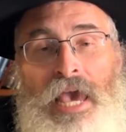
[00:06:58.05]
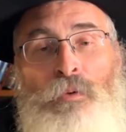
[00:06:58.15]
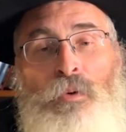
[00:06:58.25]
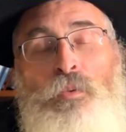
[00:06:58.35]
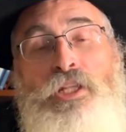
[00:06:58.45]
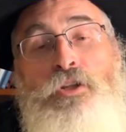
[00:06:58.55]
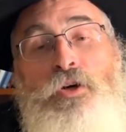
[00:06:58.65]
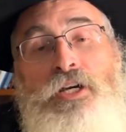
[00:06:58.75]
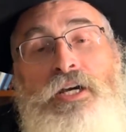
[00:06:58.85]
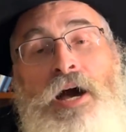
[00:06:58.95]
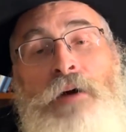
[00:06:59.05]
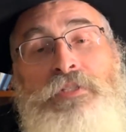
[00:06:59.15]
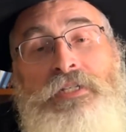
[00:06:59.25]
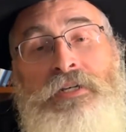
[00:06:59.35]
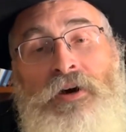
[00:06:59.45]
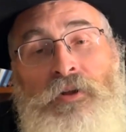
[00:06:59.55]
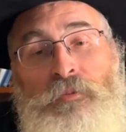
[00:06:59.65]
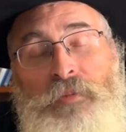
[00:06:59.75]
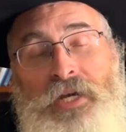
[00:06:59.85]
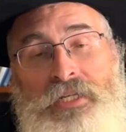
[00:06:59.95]
And when we look up to God
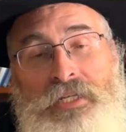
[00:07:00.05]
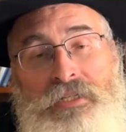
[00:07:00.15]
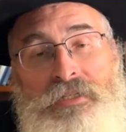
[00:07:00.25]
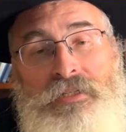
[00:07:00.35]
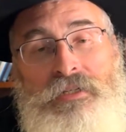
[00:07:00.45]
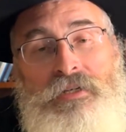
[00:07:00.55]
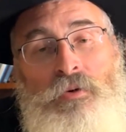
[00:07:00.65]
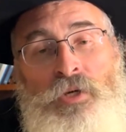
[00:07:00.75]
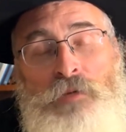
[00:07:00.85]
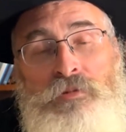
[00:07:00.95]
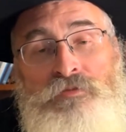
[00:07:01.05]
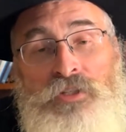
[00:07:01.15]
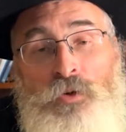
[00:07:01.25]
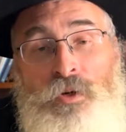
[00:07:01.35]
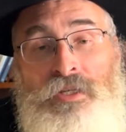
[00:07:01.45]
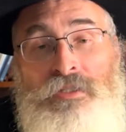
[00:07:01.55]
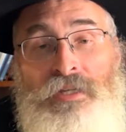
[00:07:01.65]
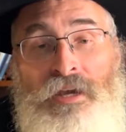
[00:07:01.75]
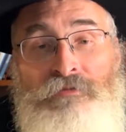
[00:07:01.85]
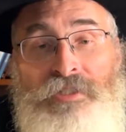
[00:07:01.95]
Almighty, we can be victorious
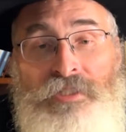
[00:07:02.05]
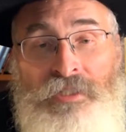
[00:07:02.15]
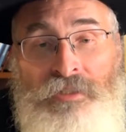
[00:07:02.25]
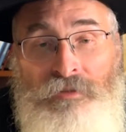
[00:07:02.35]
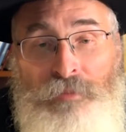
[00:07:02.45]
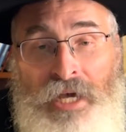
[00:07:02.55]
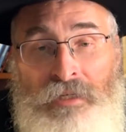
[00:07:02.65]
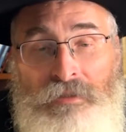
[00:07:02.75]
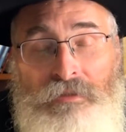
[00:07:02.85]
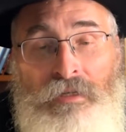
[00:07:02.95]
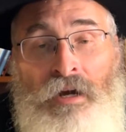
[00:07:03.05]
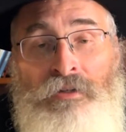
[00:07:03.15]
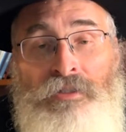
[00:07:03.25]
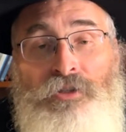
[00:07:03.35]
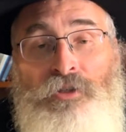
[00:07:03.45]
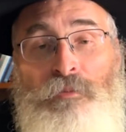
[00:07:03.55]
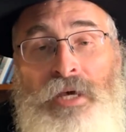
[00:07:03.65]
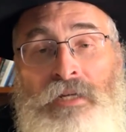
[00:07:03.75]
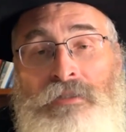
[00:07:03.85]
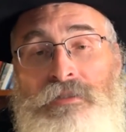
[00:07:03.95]
at every single battle, our internal
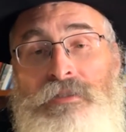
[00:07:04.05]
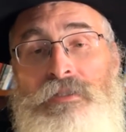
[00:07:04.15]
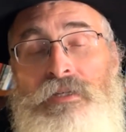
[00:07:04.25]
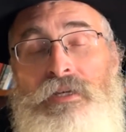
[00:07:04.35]
battles